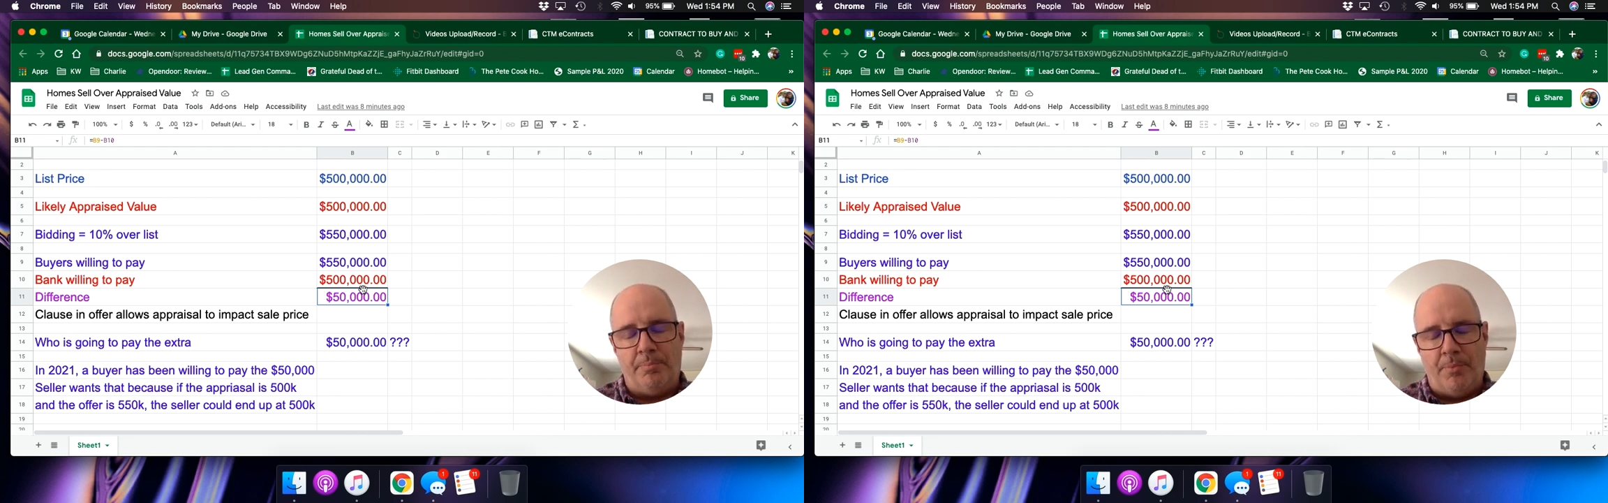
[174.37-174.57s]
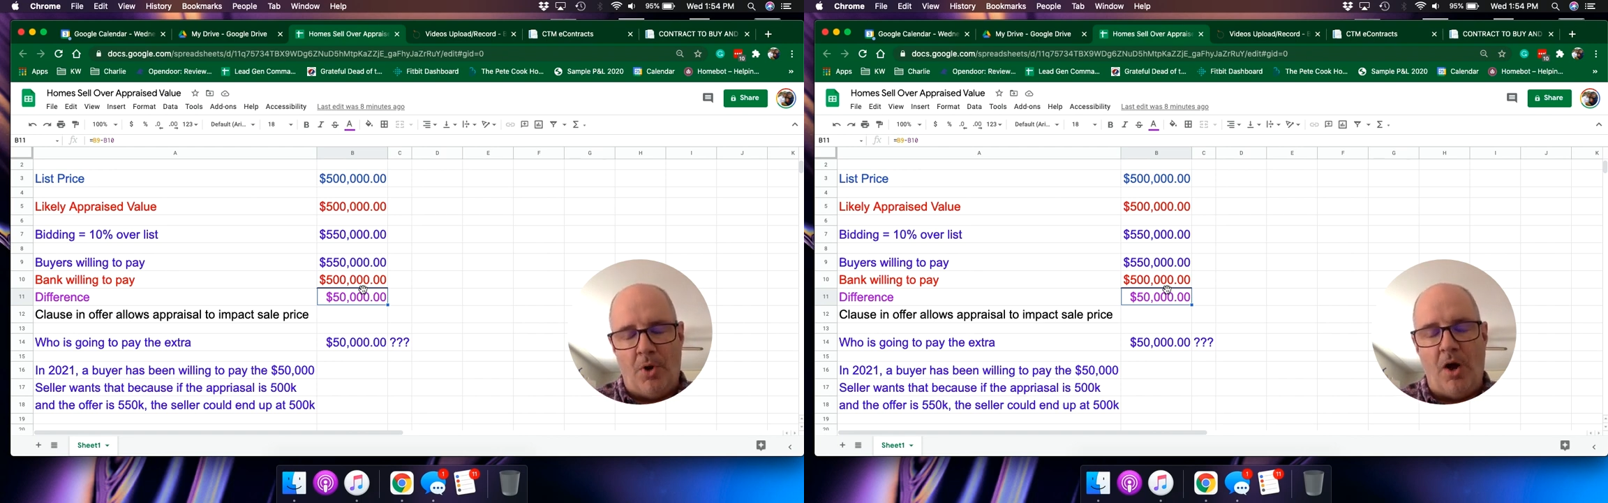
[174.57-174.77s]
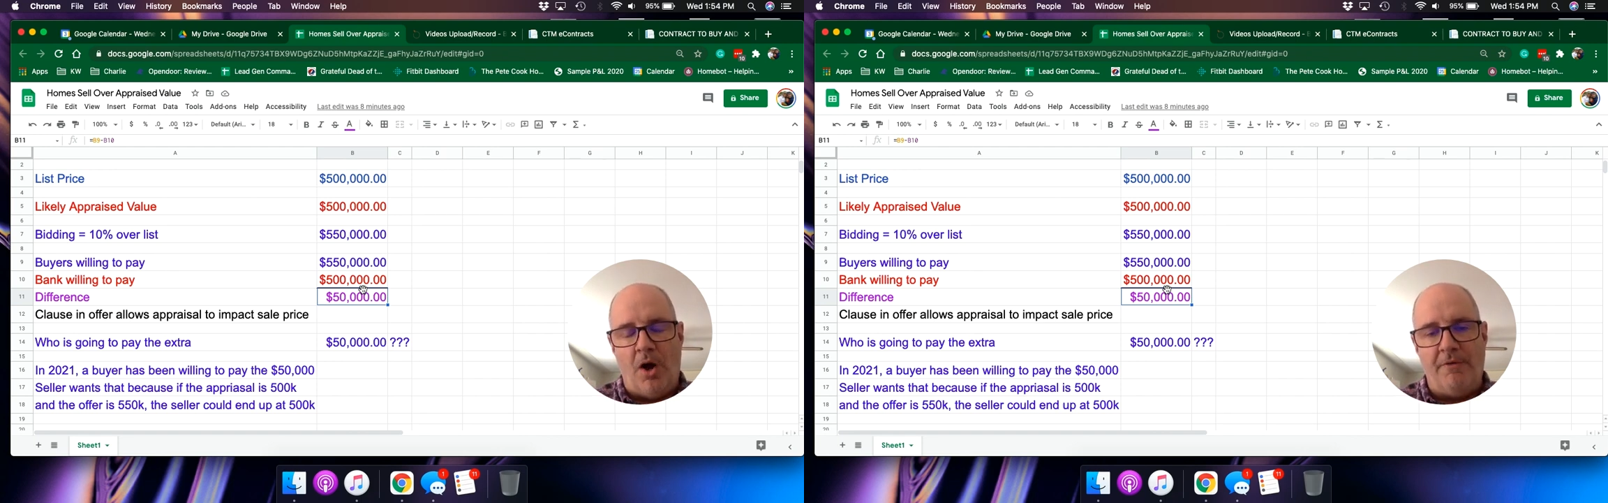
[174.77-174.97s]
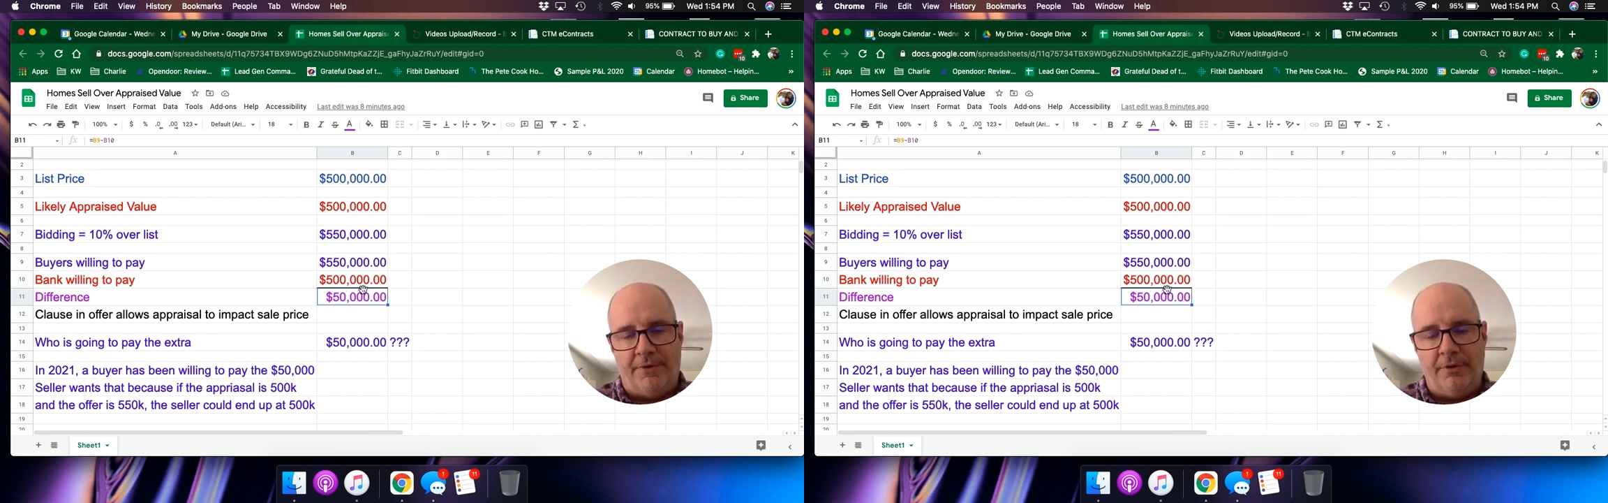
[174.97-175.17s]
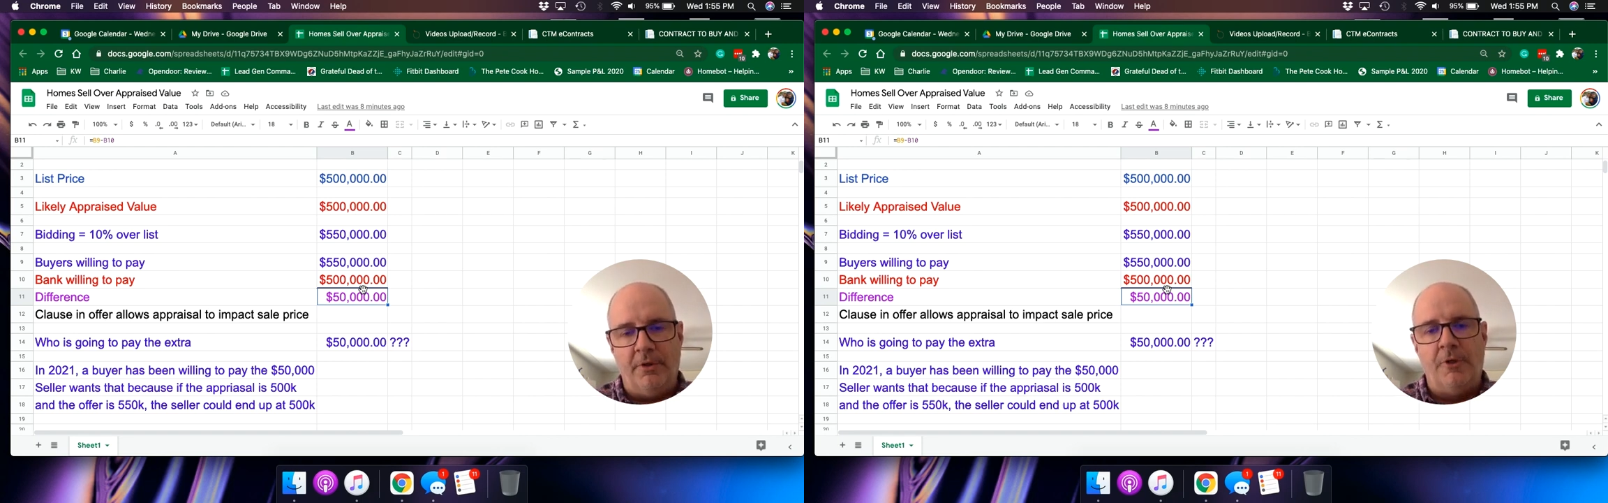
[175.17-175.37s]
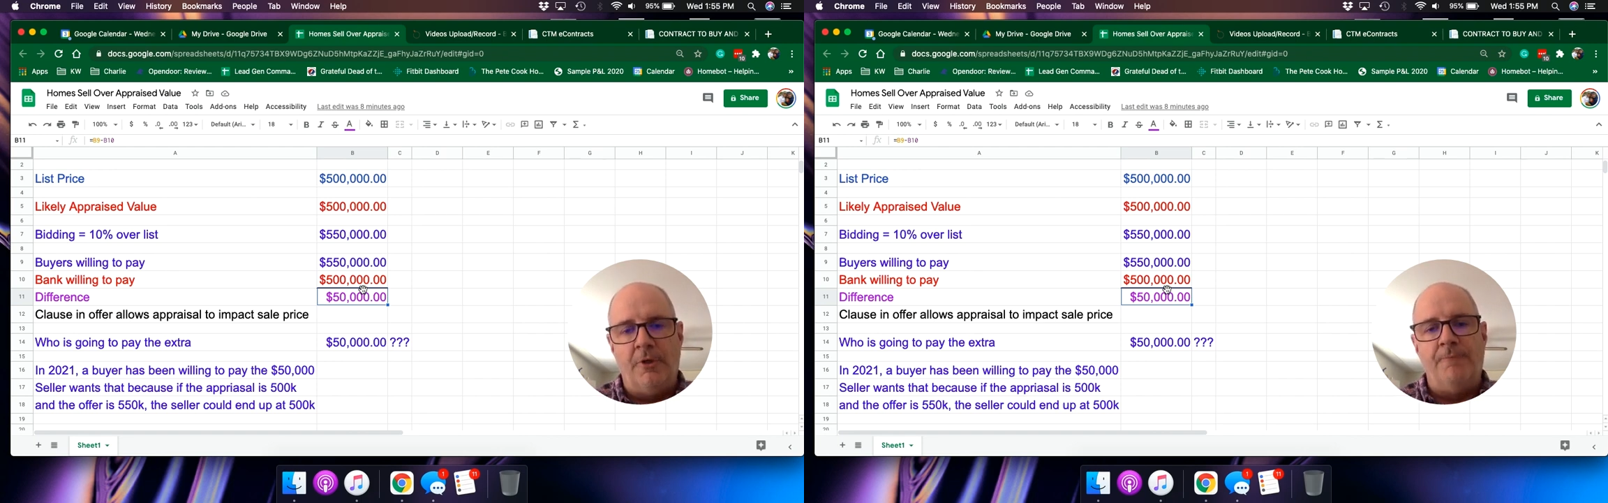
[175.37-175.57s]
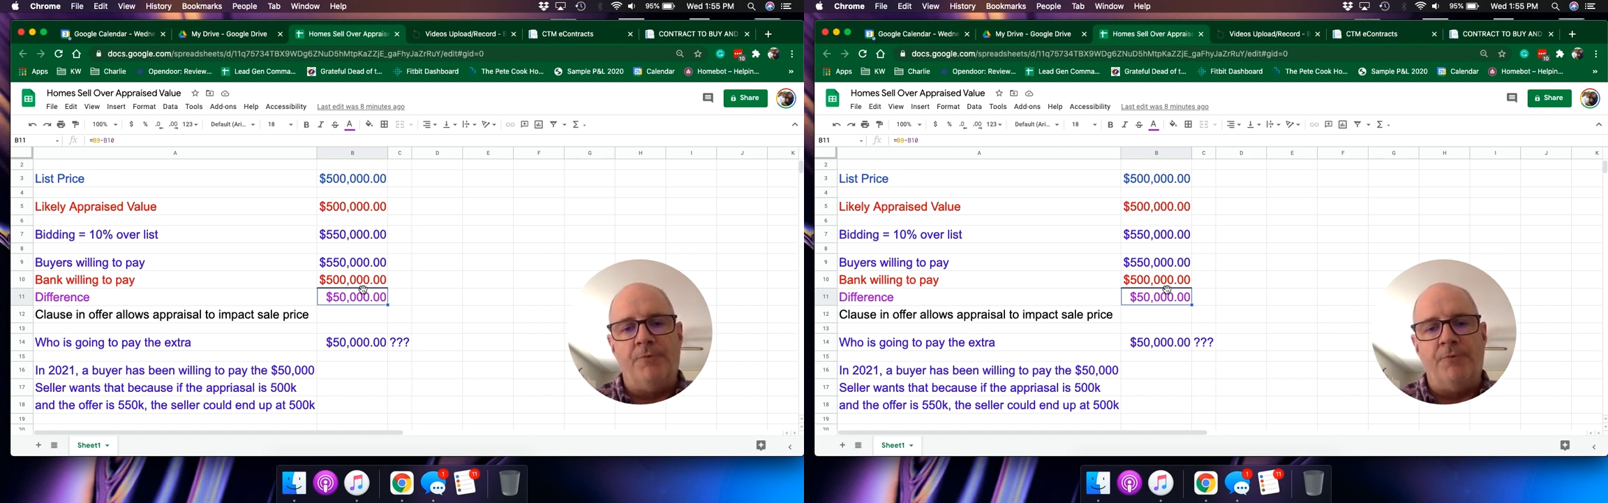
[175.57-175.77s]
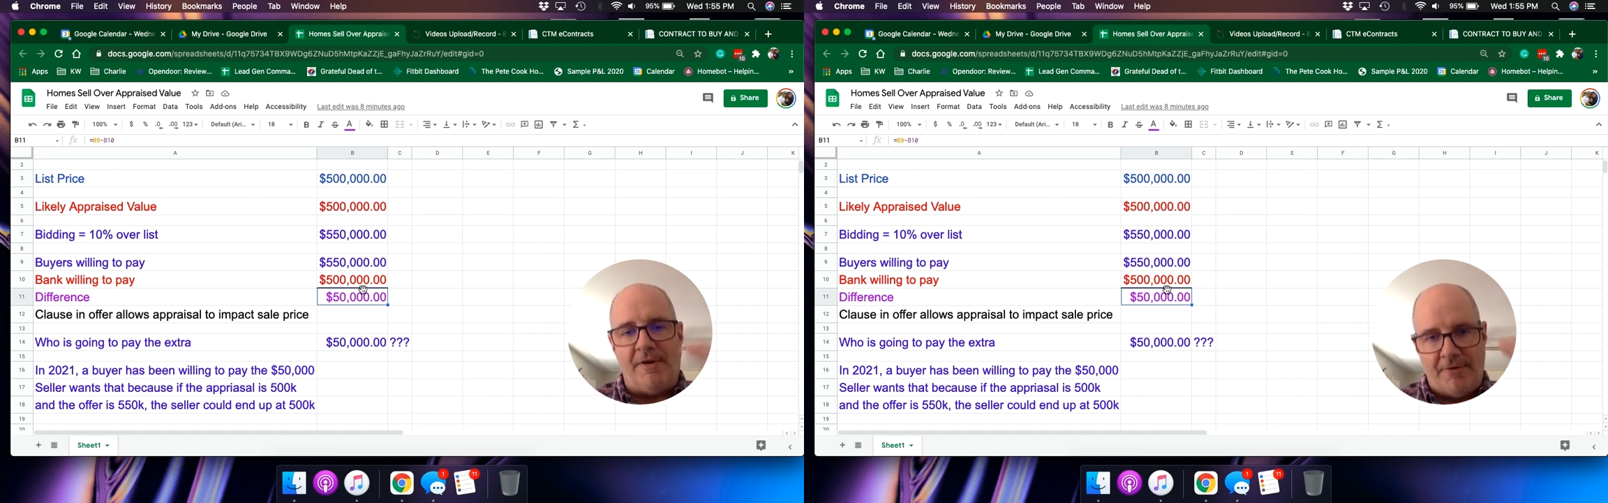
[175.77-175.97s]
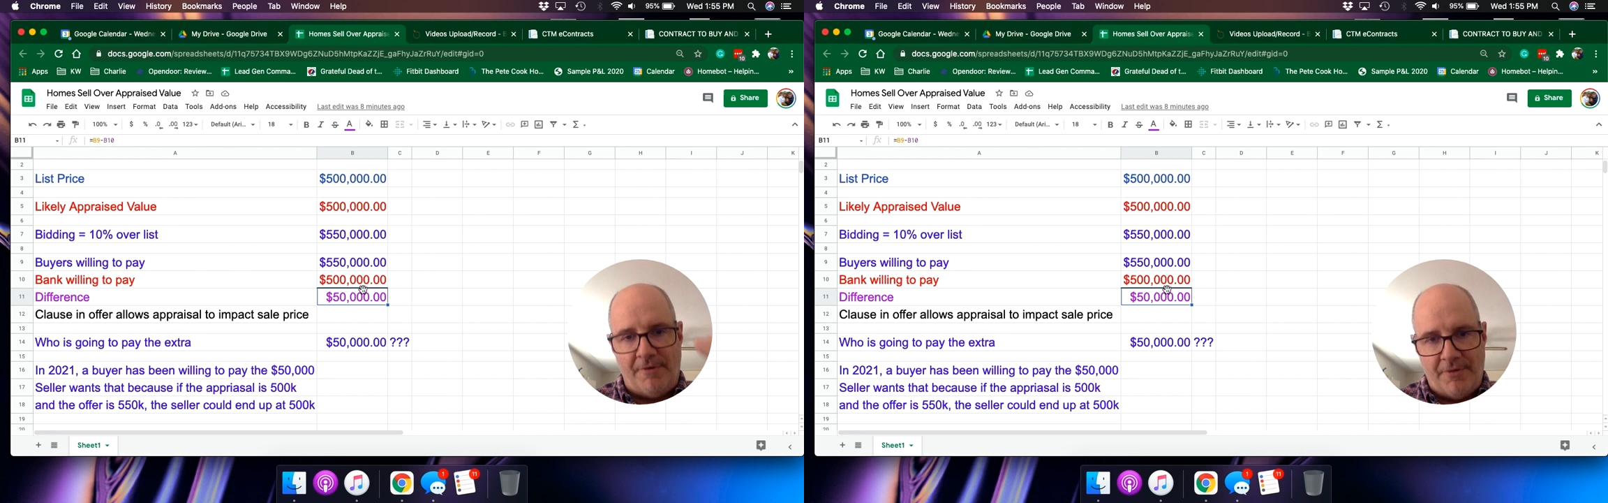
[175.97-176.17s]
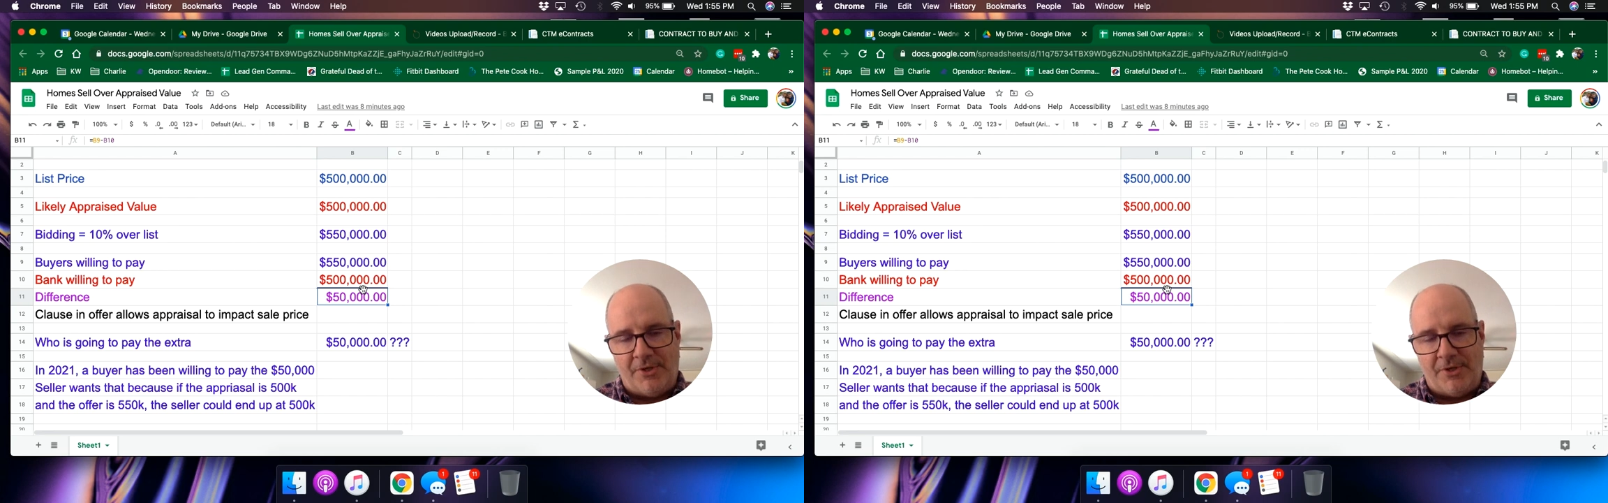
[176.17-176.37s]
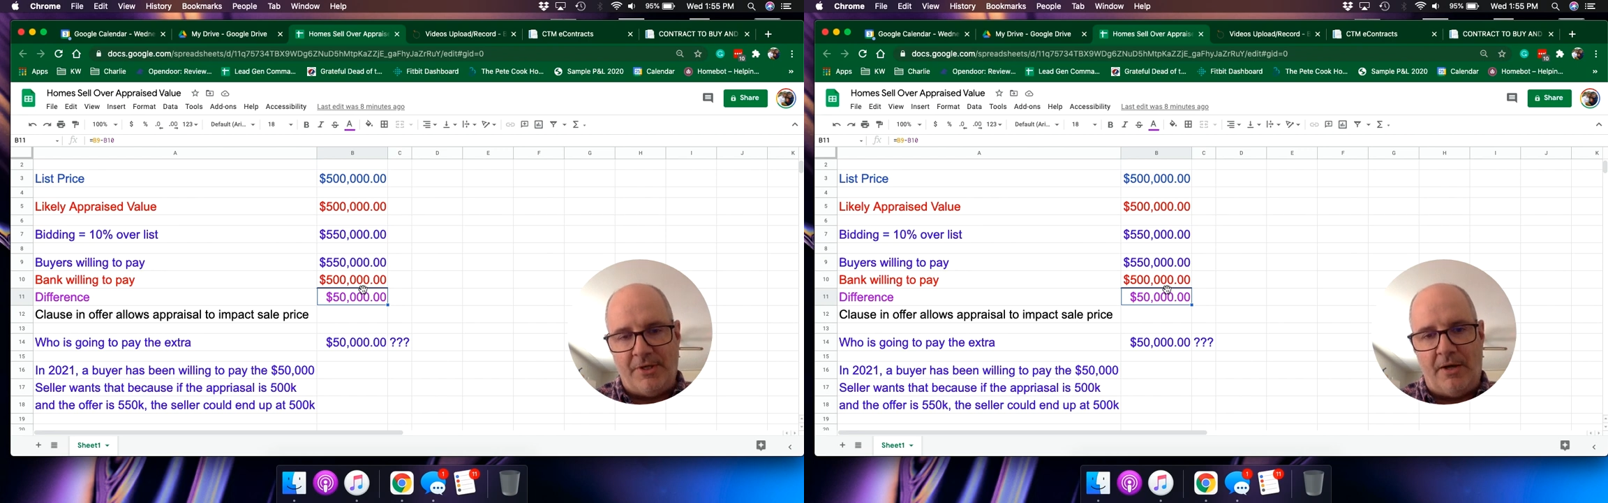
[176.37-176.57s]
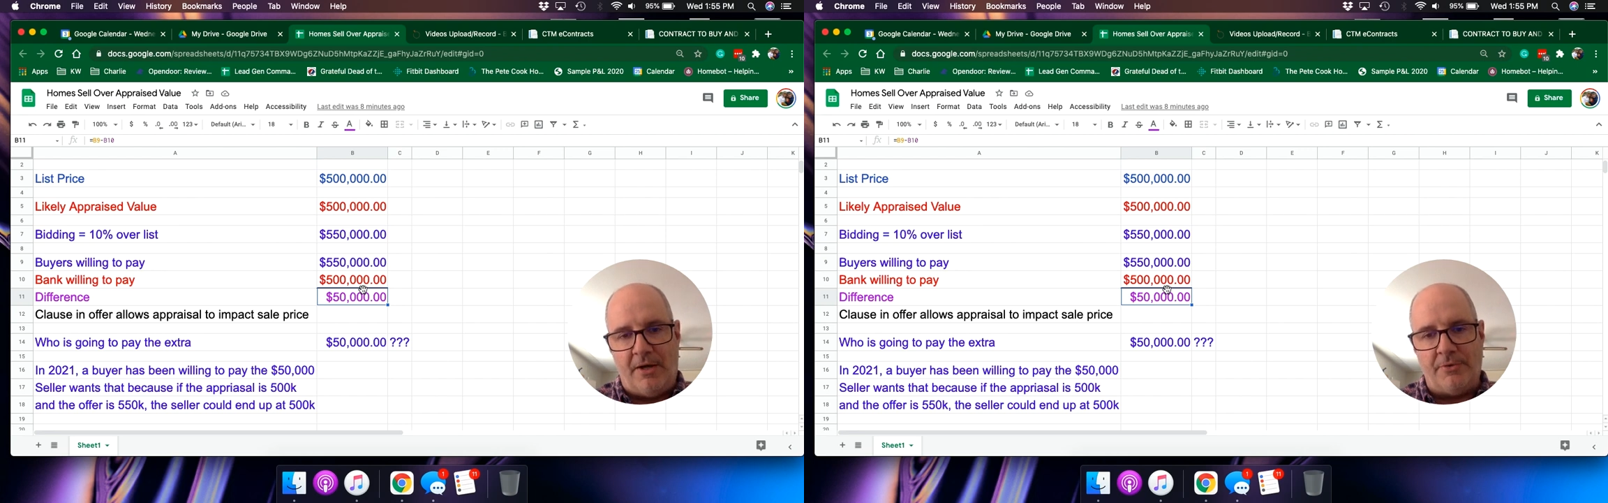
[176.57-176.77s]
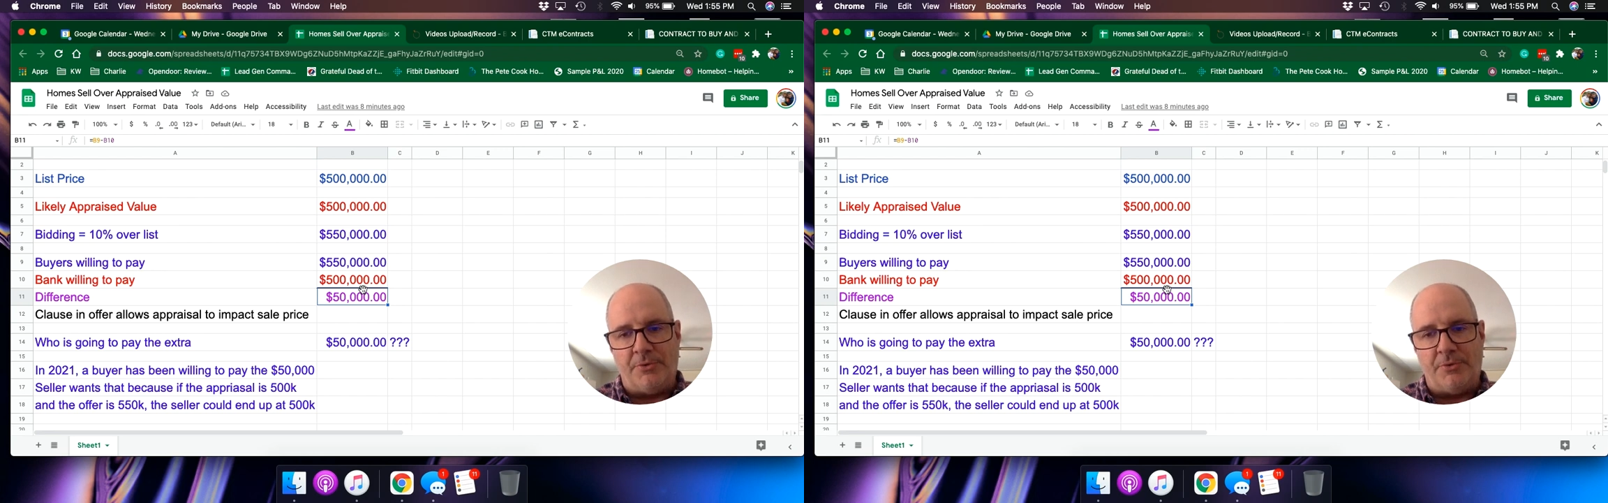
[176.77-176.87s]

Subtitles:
offer on a $500,000 house